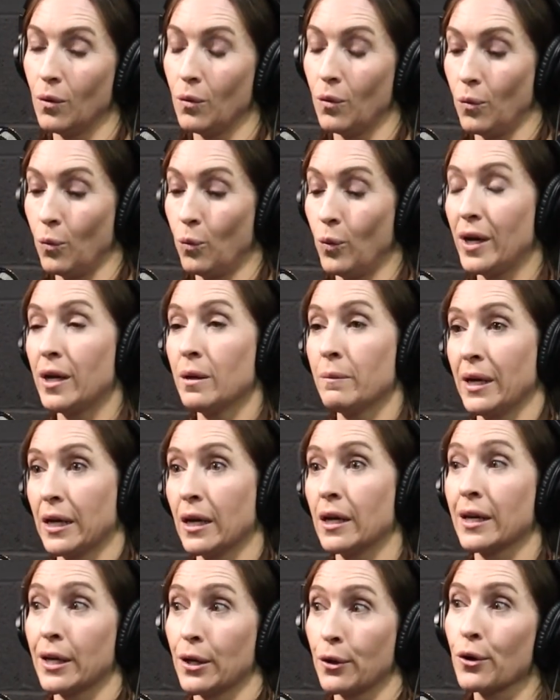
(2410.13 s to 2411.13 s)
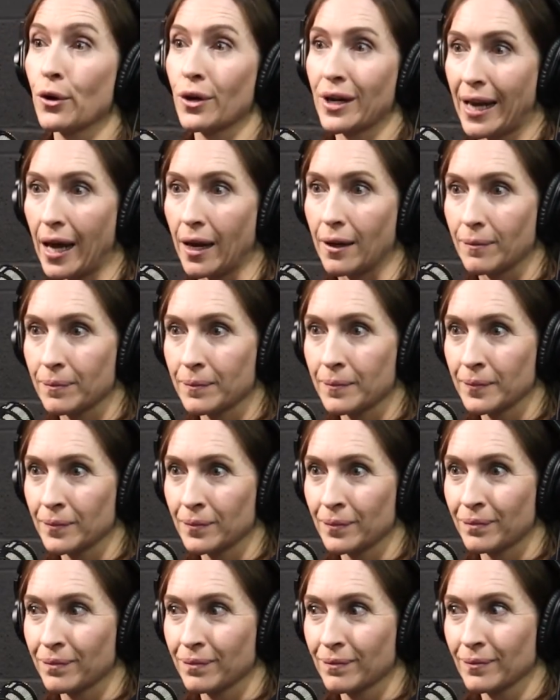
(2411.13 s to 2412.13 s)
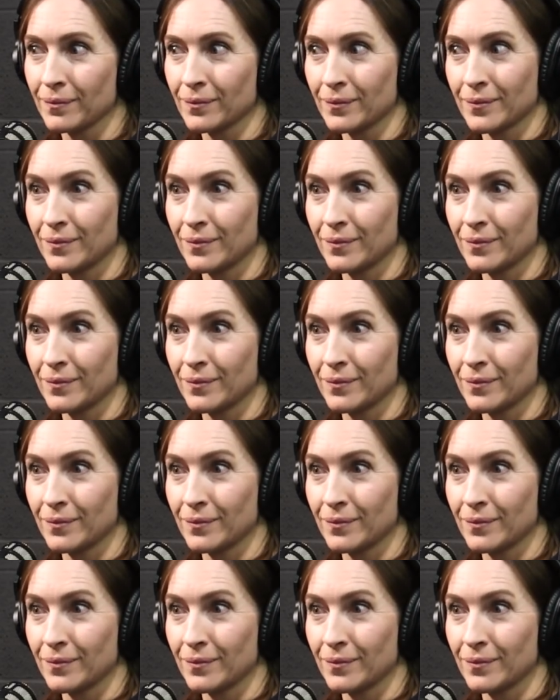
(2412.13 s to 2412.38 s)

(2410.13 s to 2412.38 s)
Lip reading: when am I going to get hurt again?